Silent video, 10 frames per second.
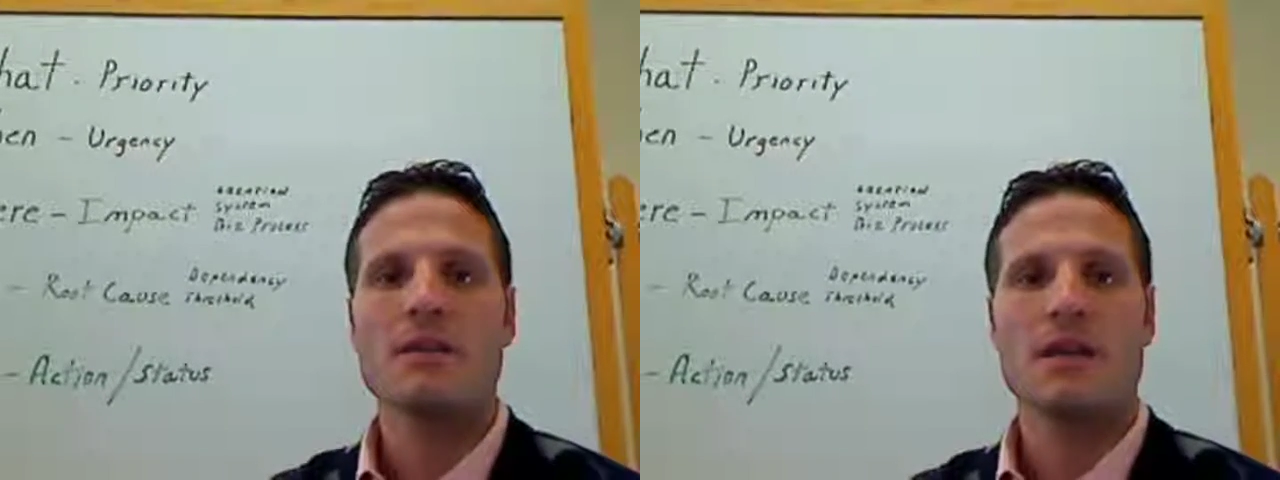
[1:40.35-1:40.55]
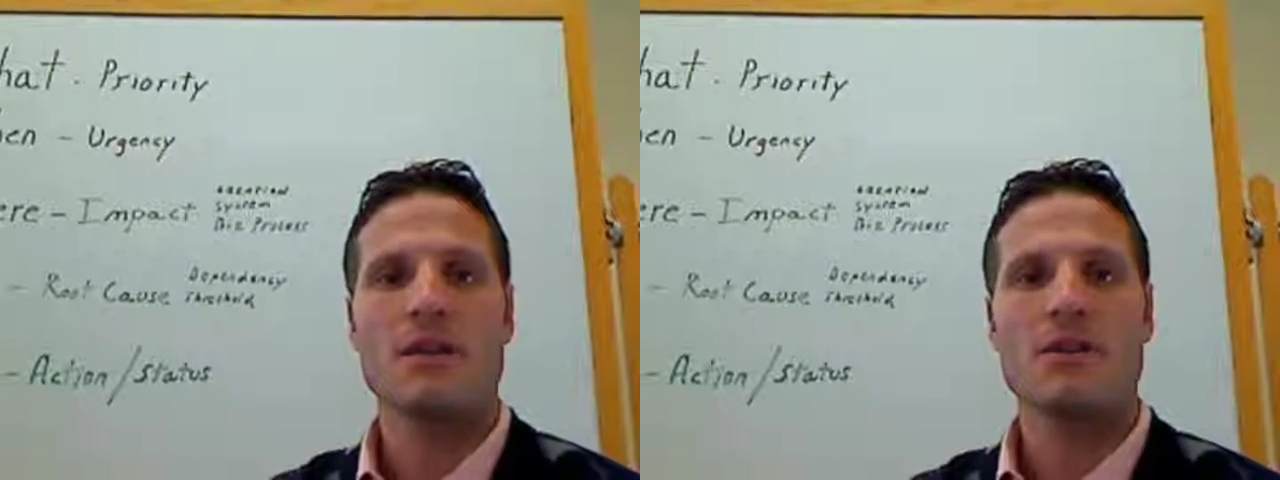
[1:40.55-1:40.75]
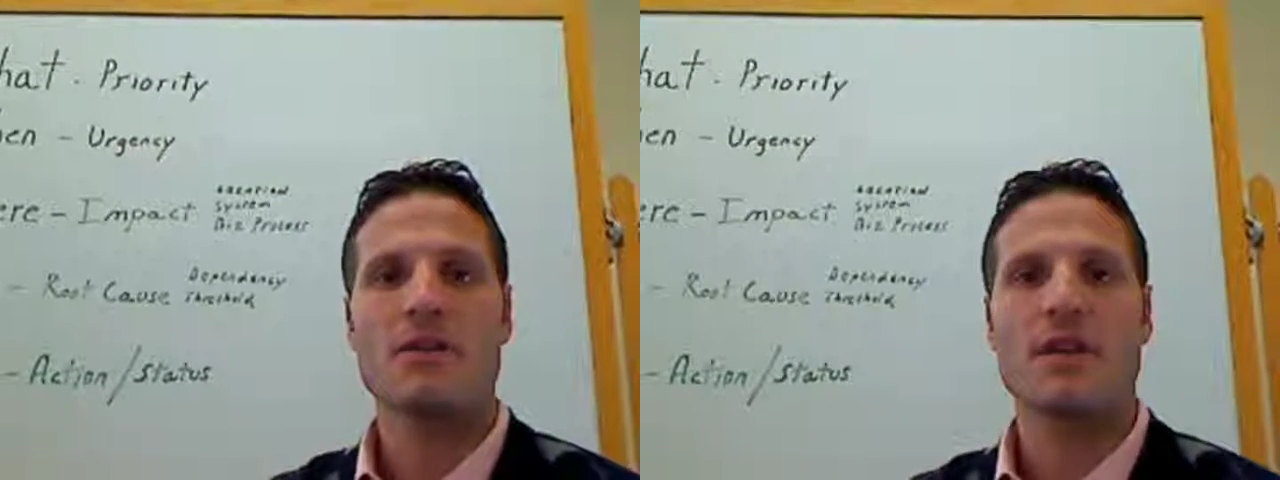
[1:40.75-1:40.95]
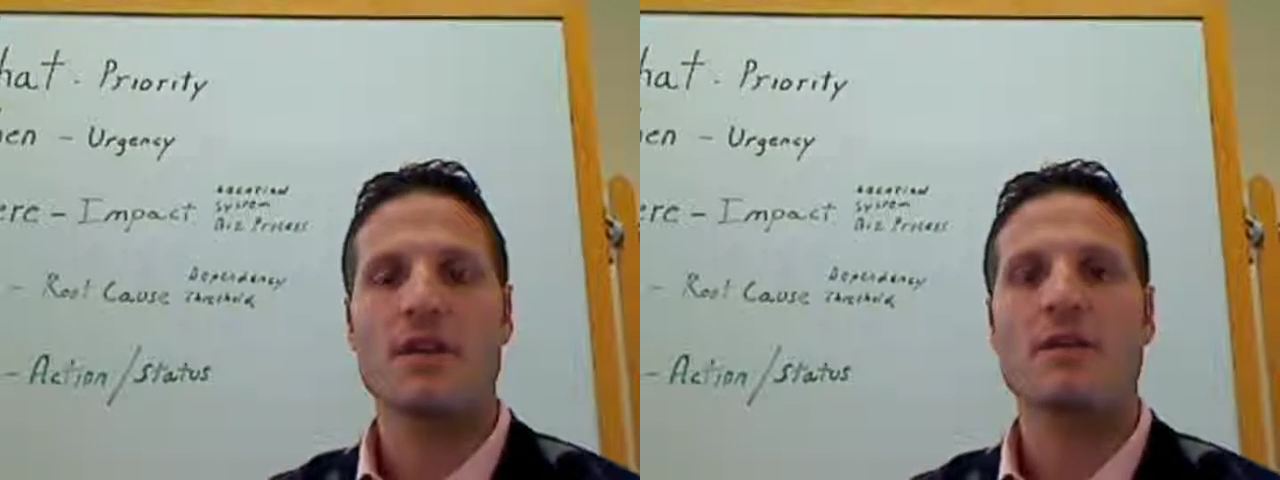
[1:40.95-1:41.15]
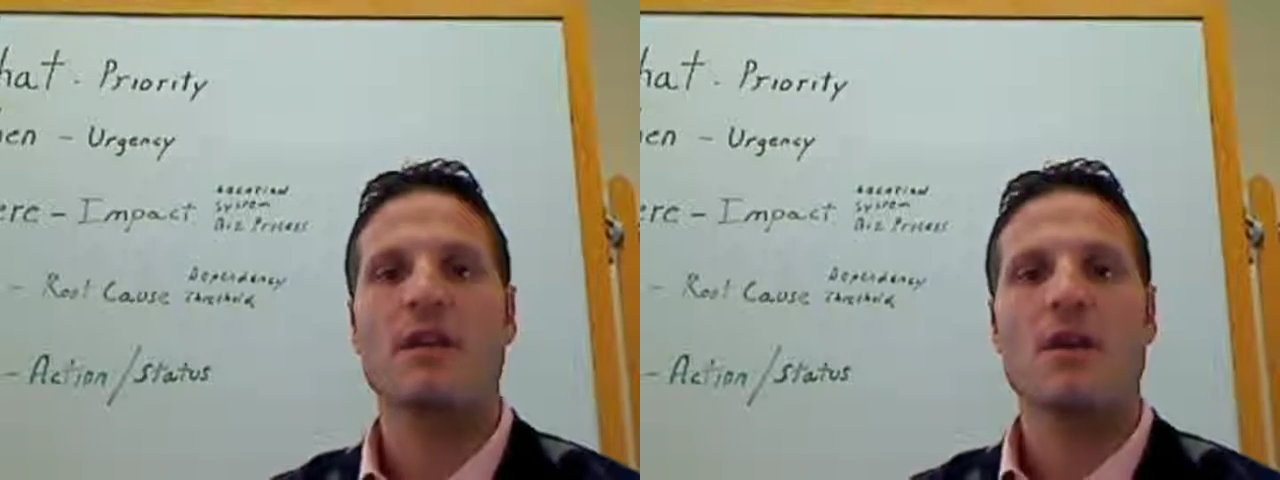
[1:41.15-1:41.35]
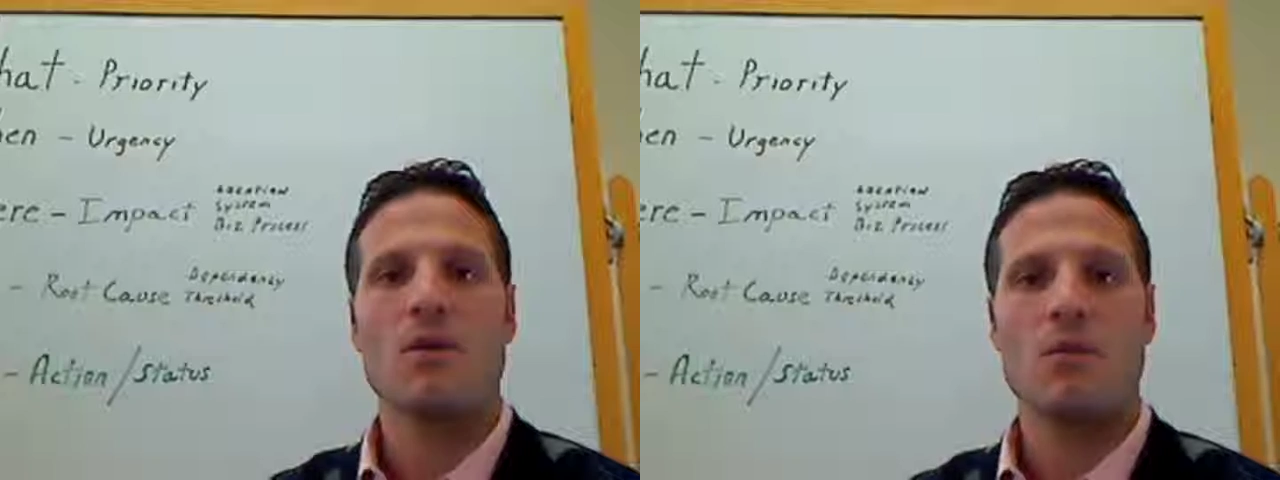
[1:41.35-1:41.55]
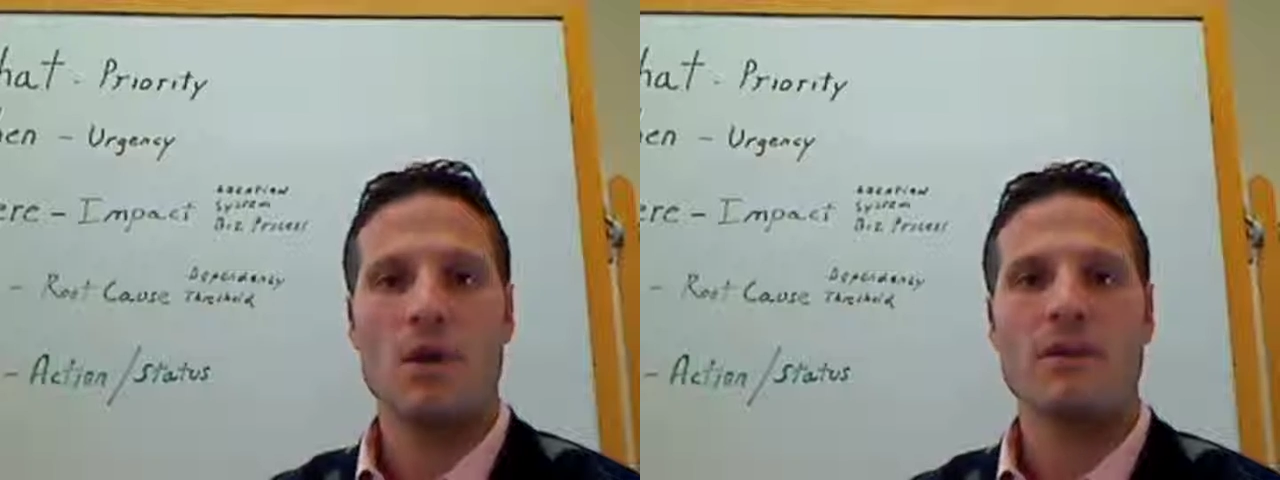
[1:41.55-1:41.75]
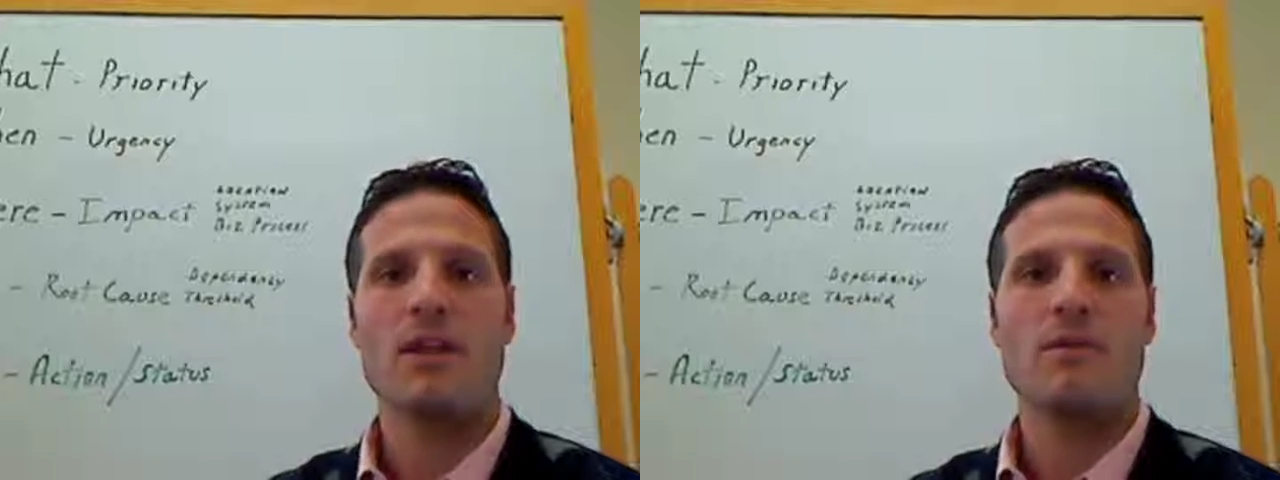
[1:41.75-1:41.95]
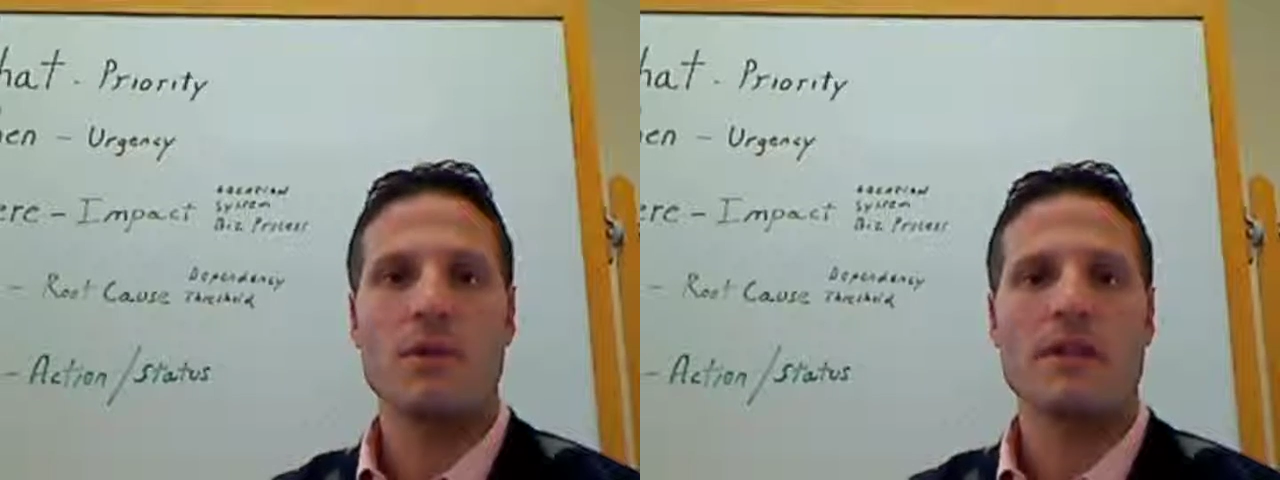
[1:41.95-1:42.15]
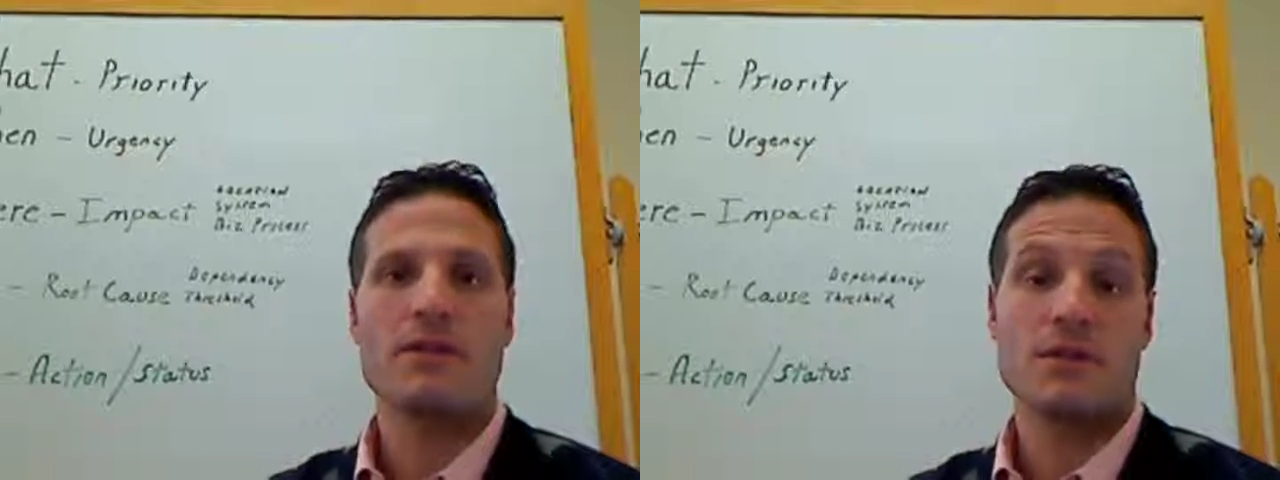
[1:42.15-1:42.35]
to understand what they
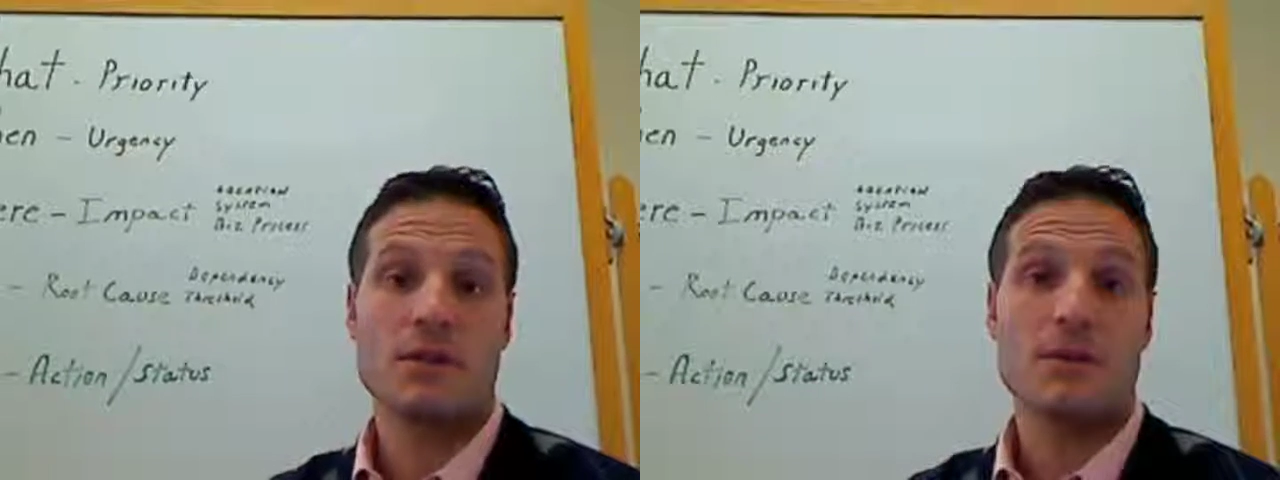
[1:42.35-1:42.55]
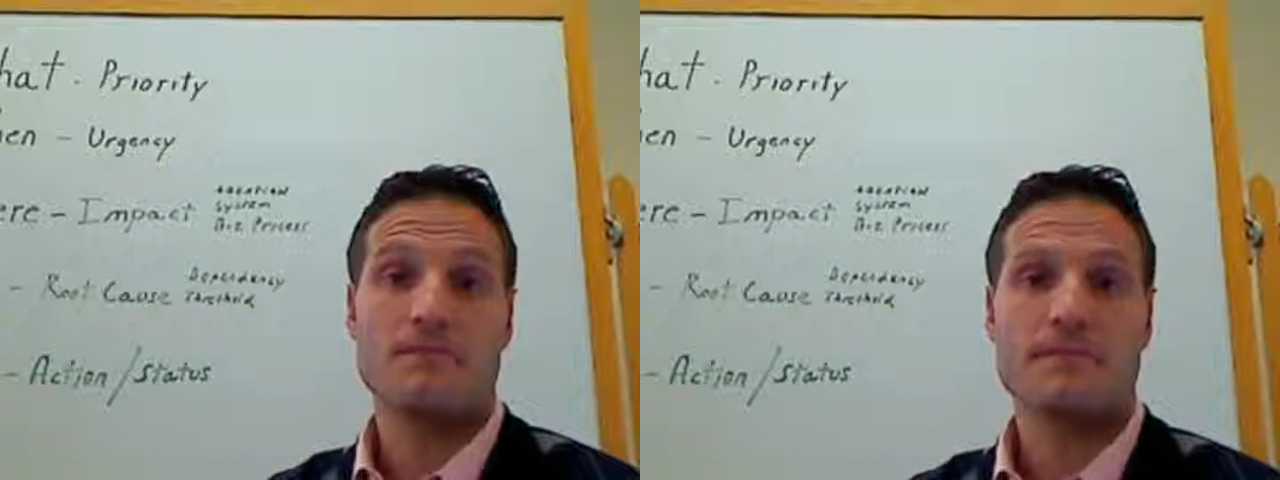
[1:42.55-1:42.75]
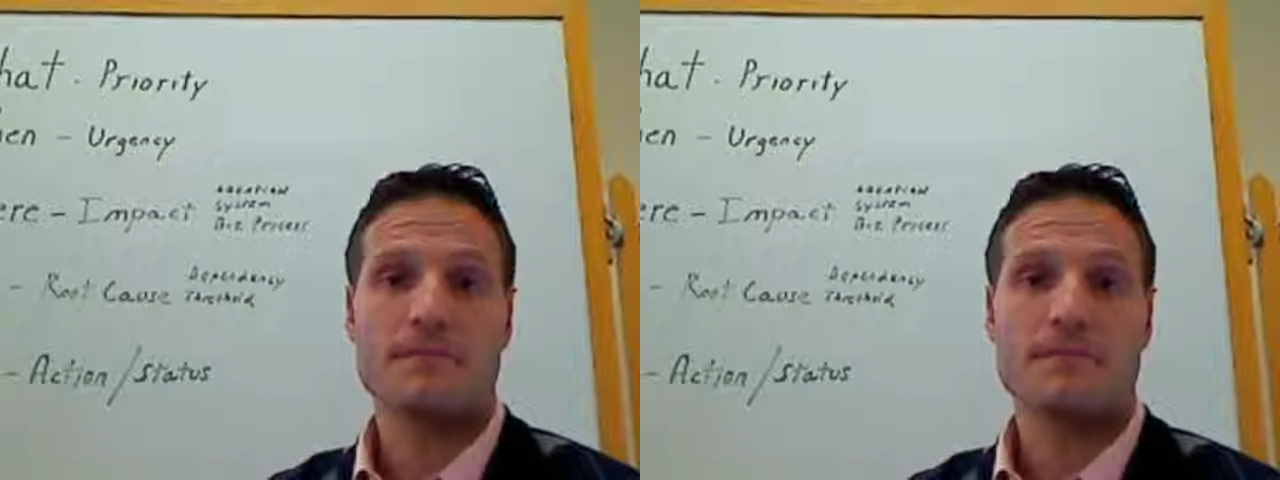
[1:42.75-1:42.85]
really need to do.